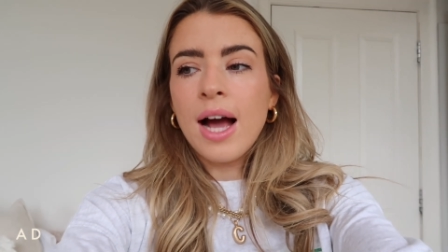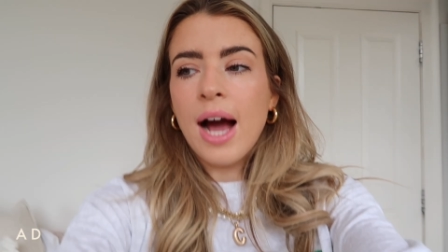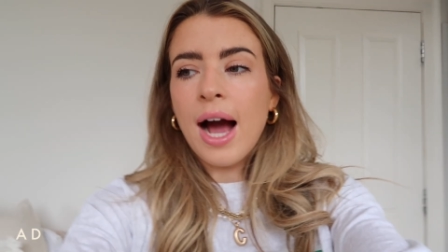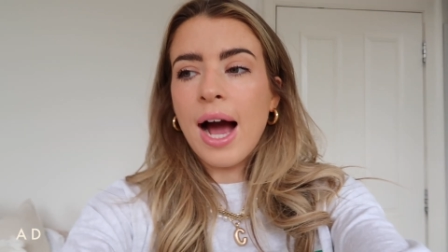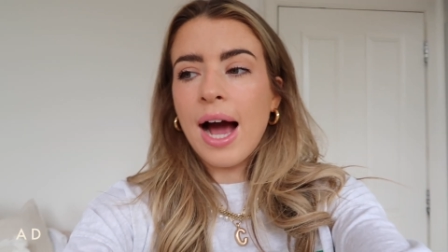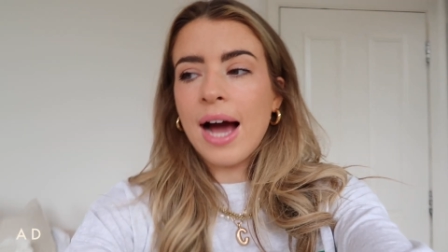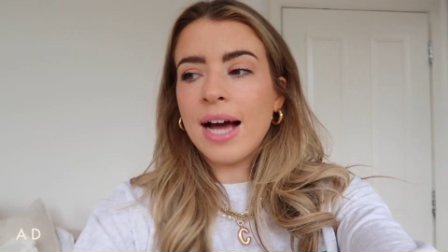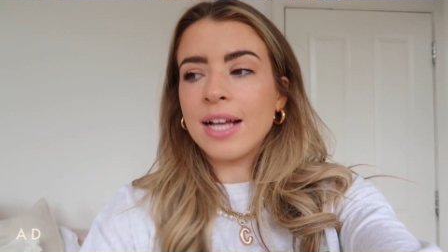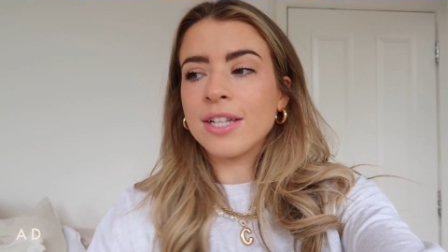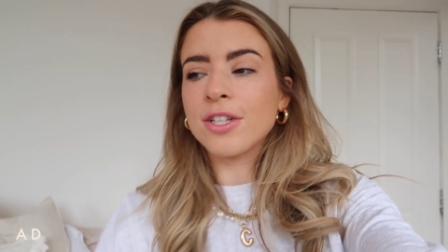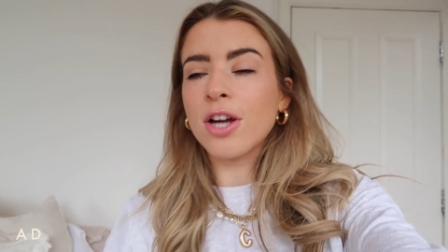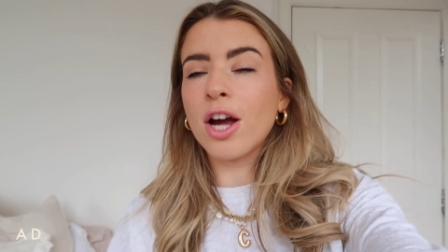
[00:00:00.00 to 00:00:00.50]

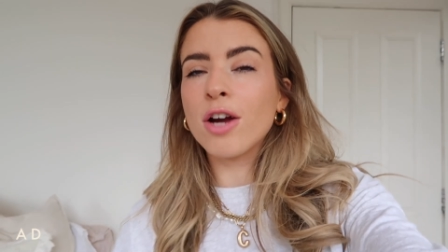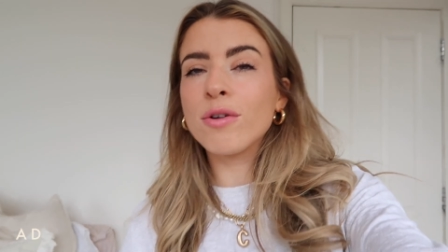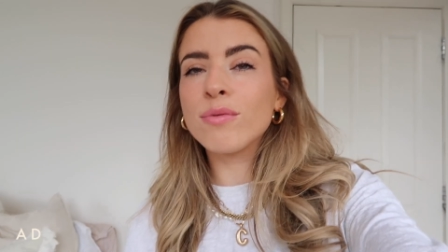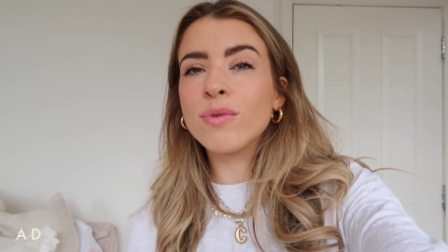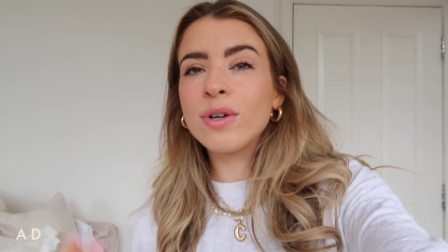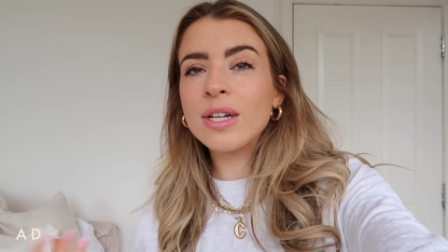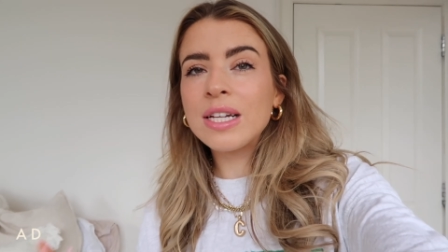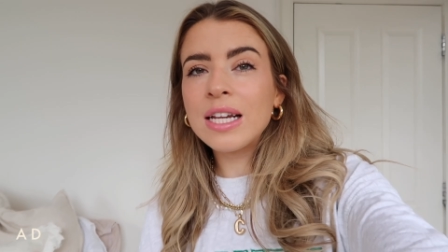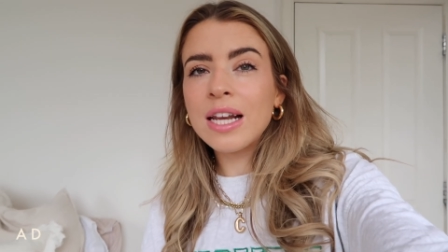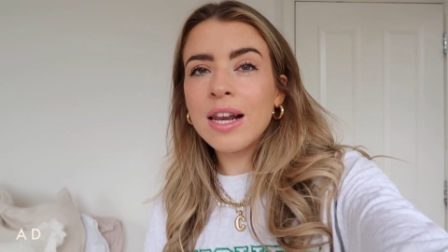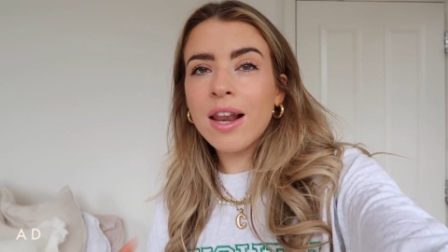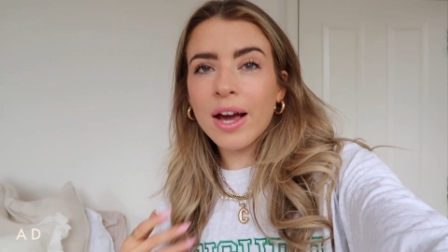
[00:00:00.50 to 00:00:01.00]
and I
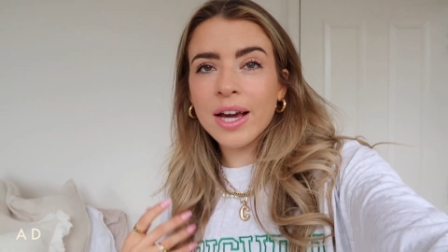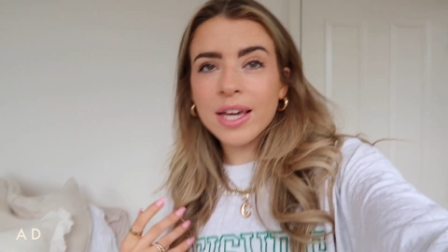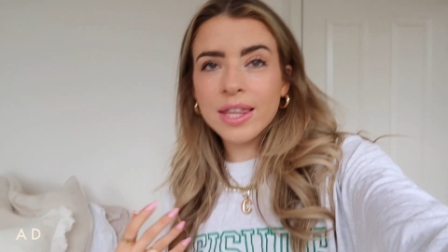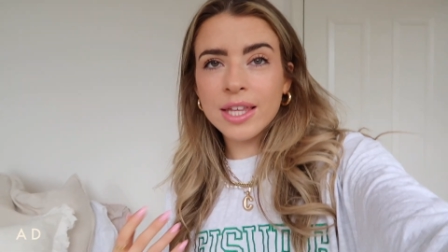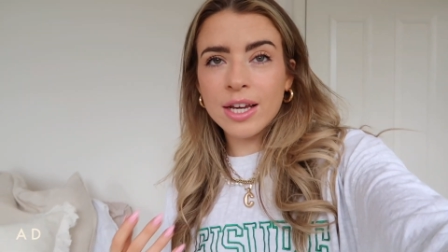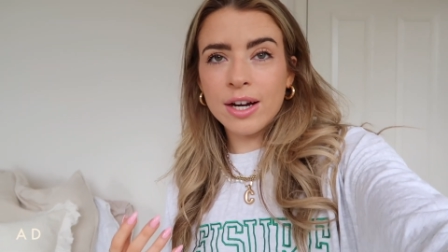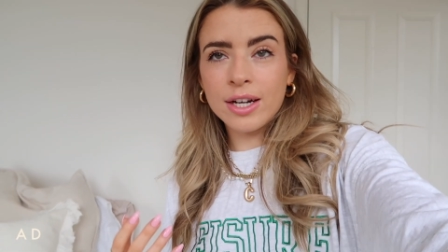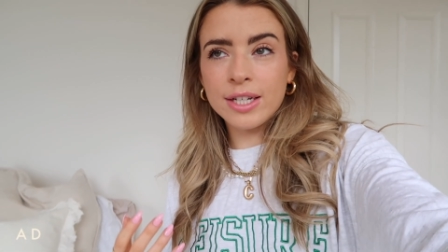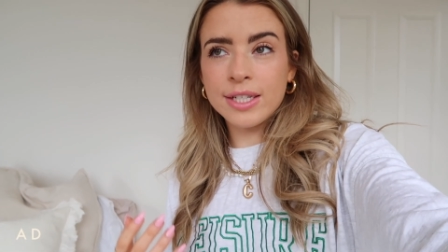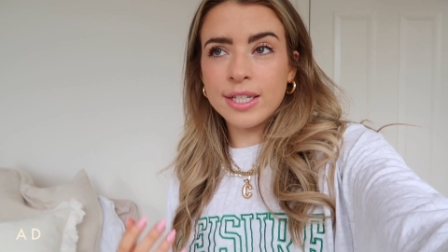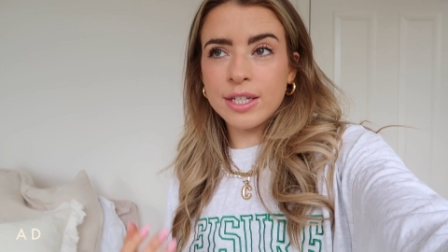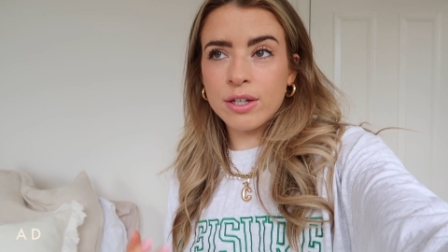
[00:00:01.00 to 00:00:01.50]
really like
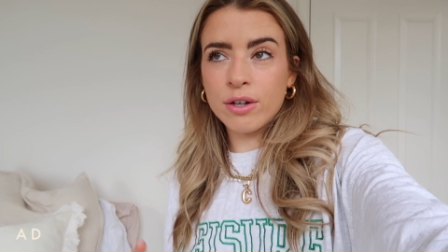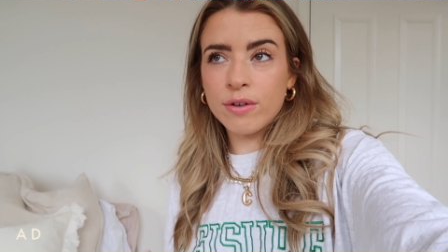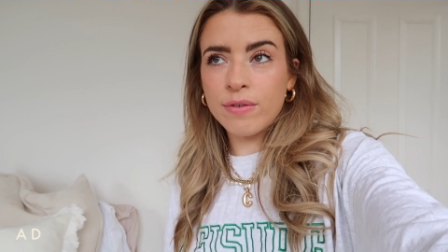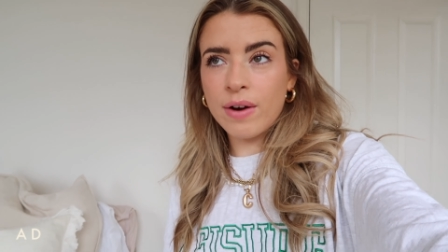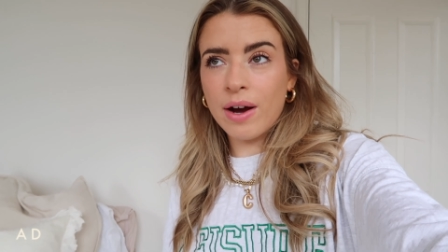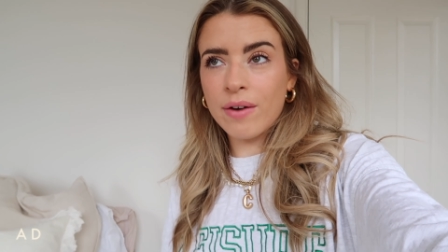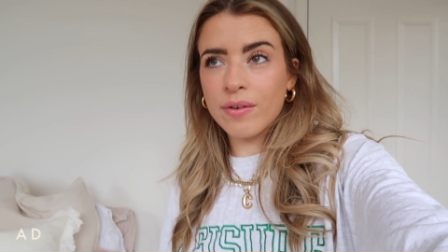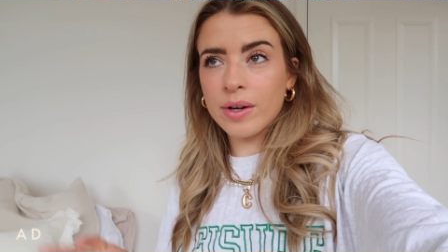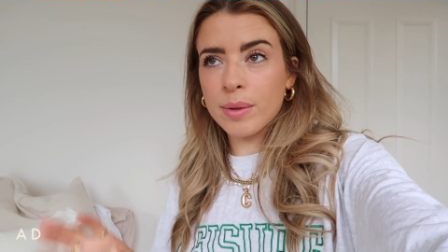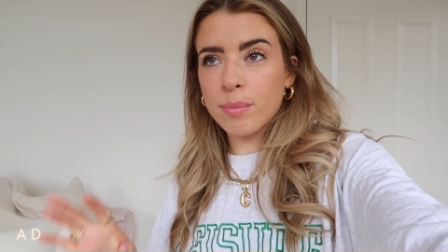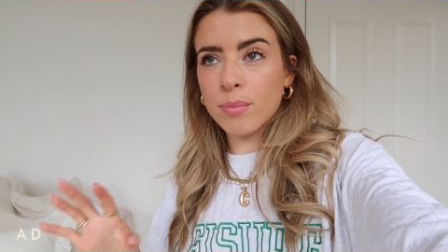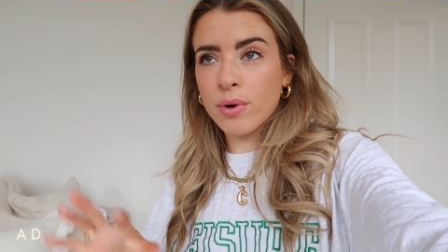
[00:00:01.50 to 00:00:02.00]
the idea of
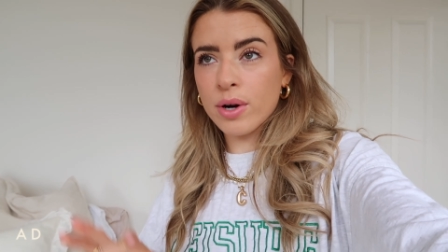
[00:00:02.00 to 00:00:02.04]
having